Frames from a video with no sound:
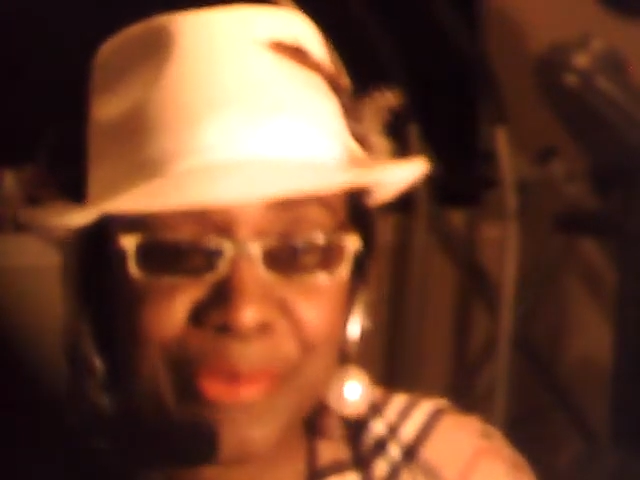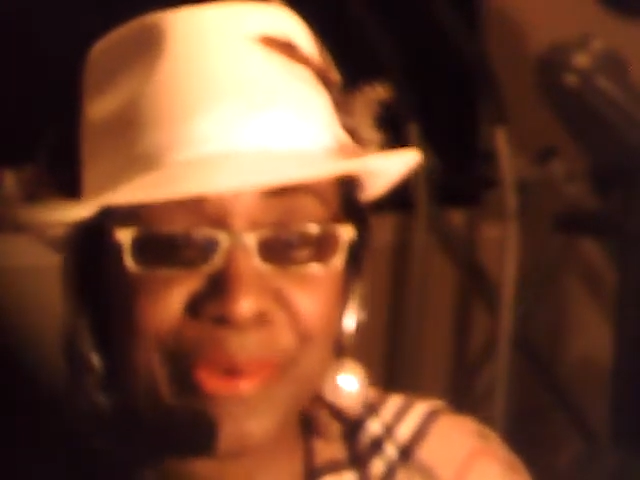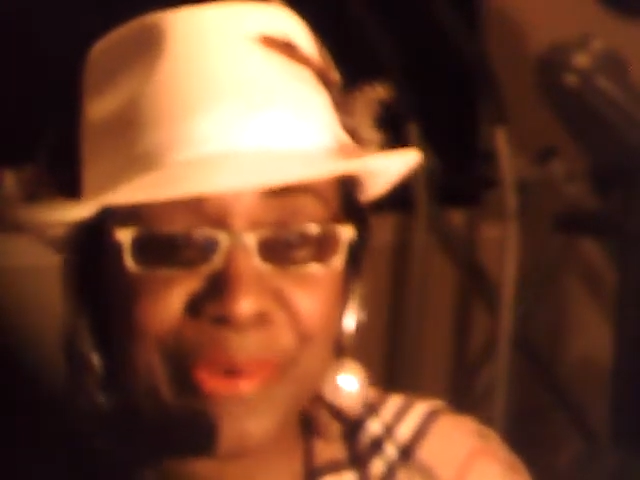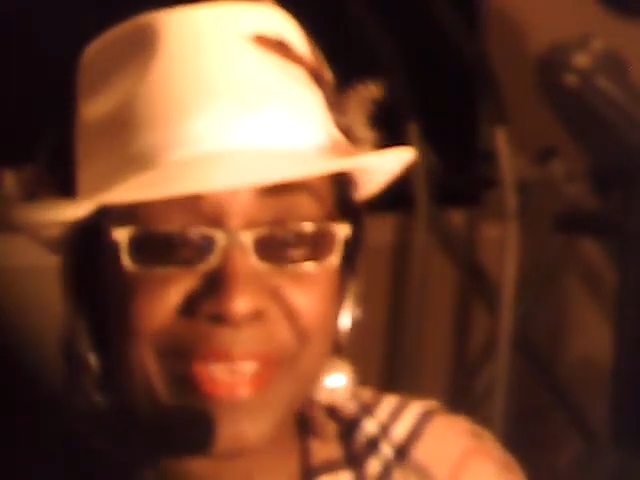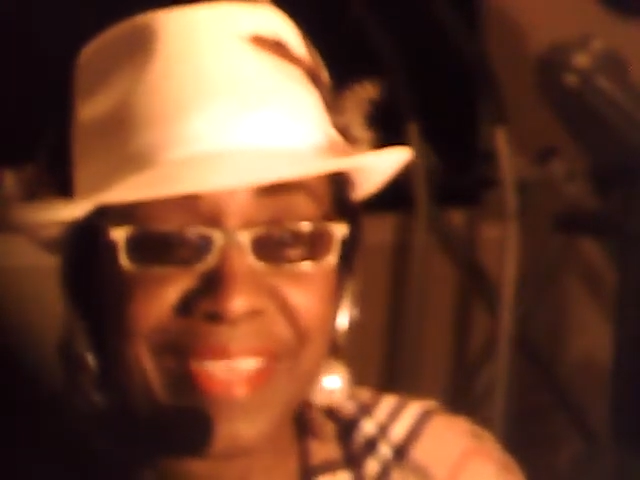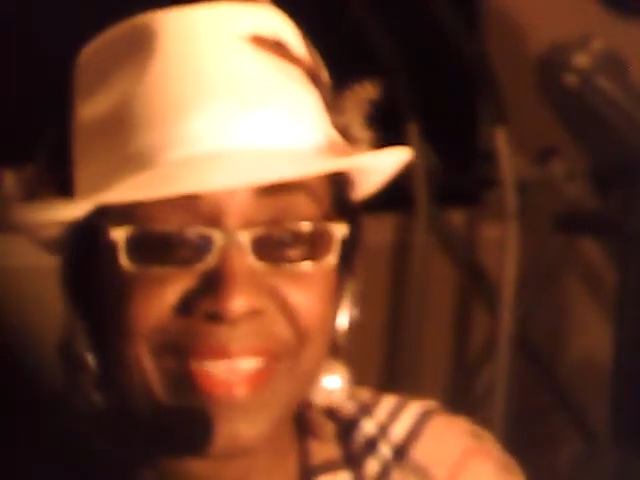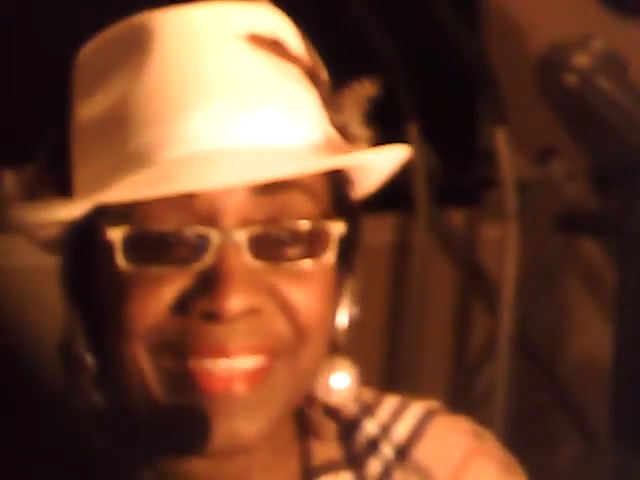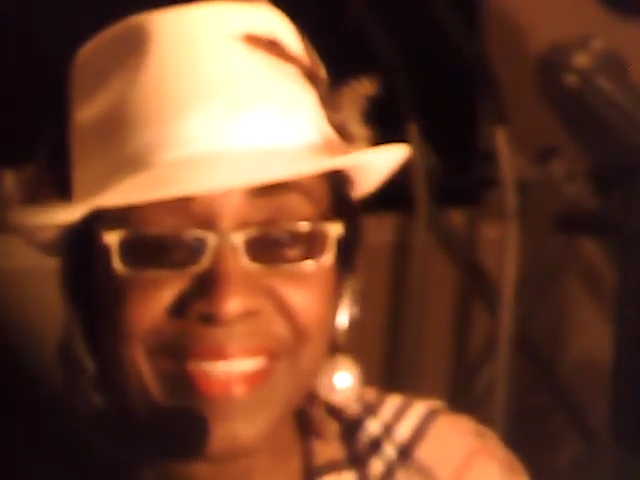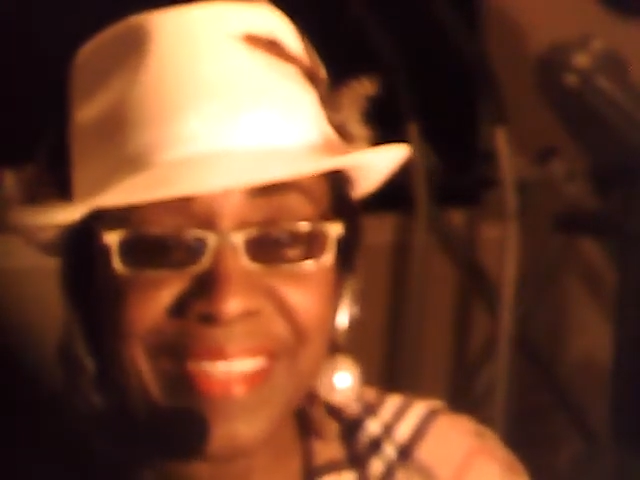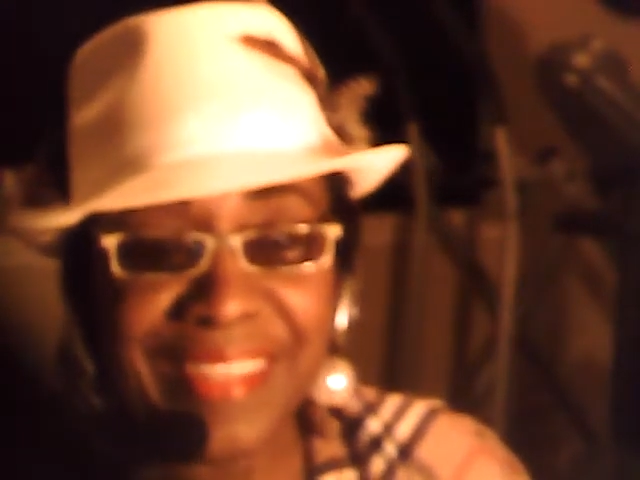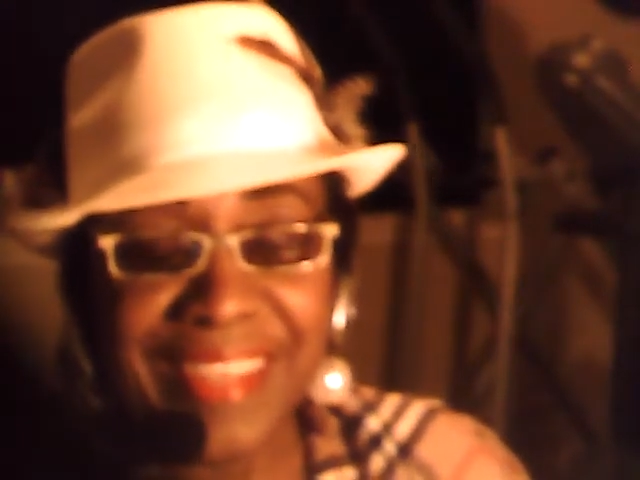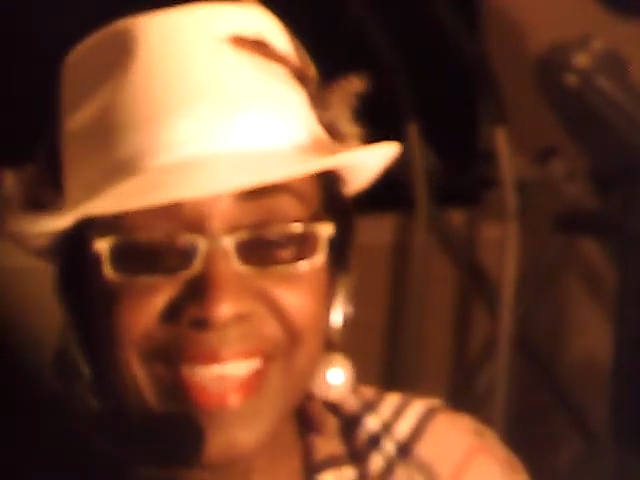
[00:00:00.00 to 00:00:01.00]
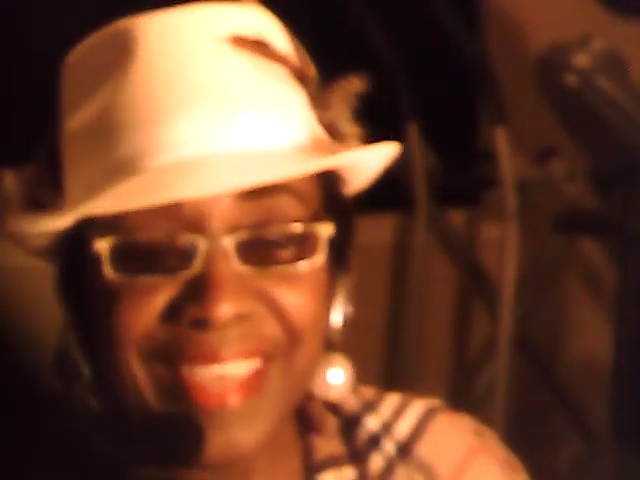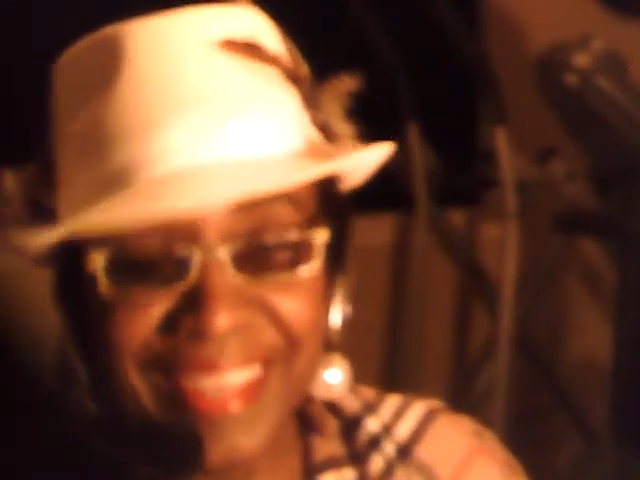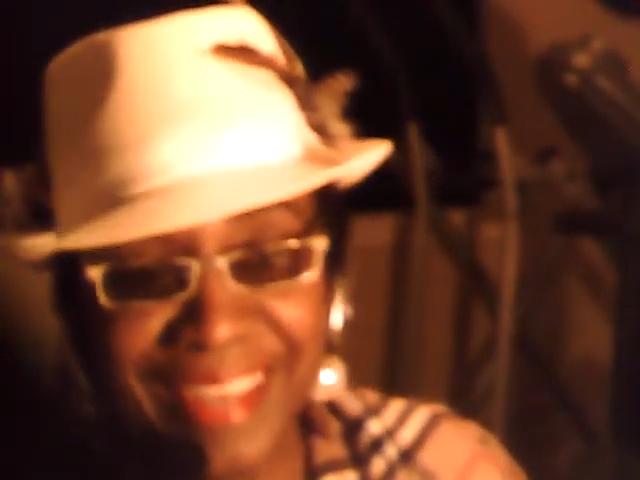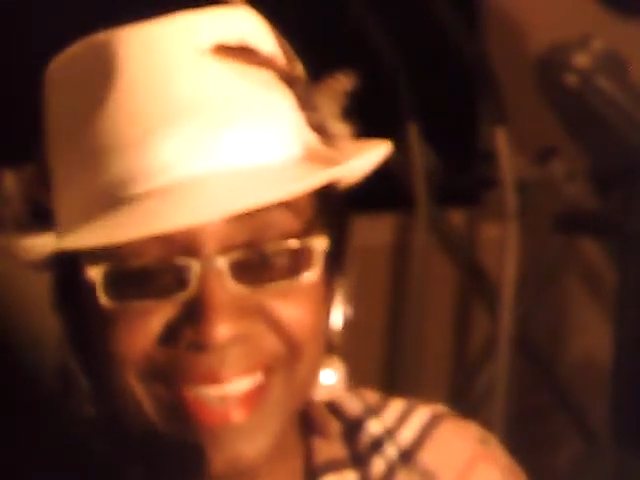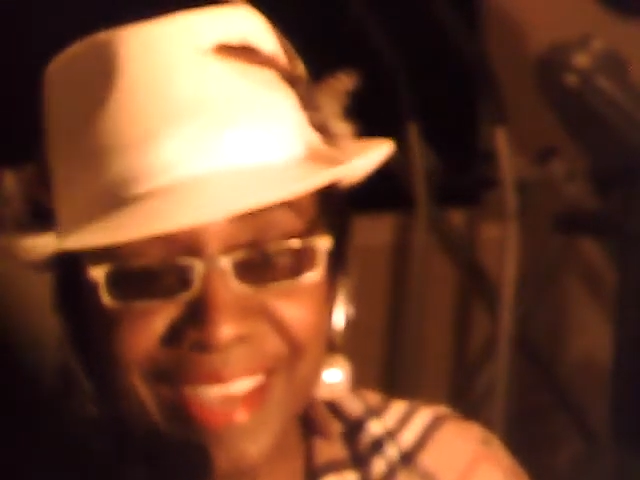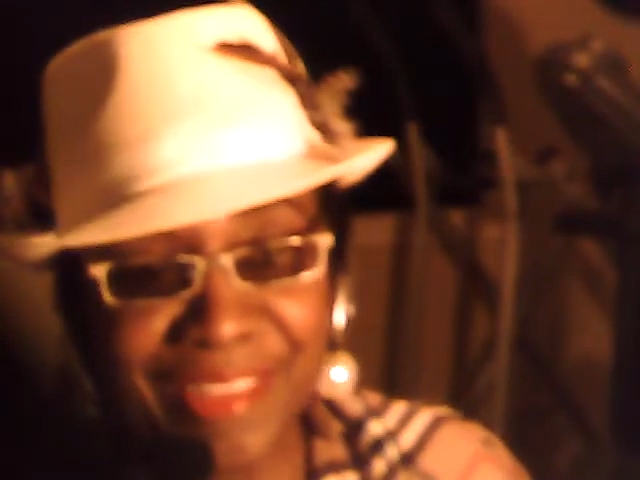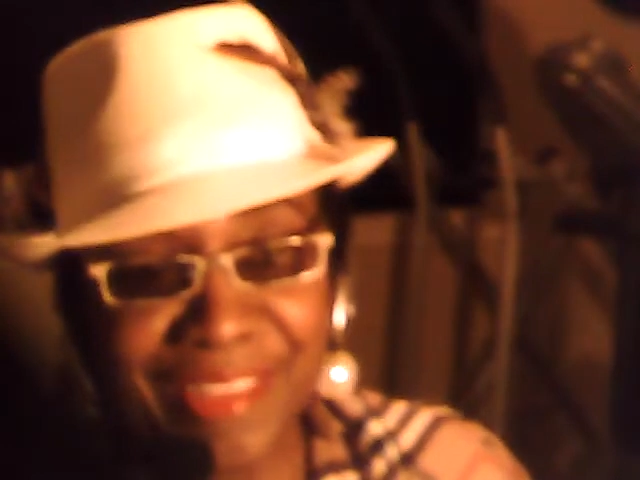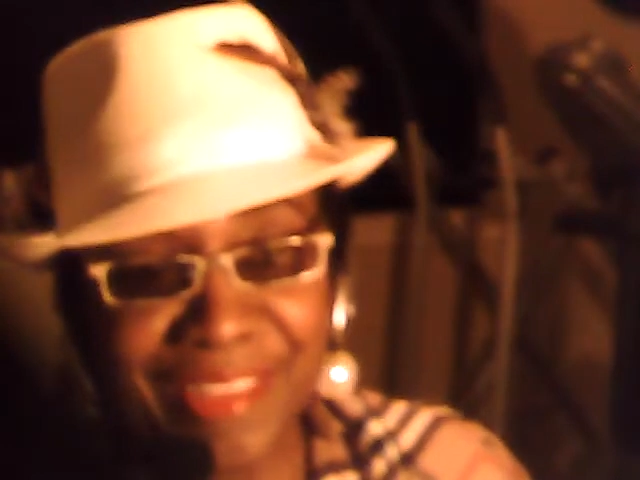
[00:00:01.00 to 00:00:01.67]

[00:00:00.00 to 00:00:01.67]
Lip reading: working, and now the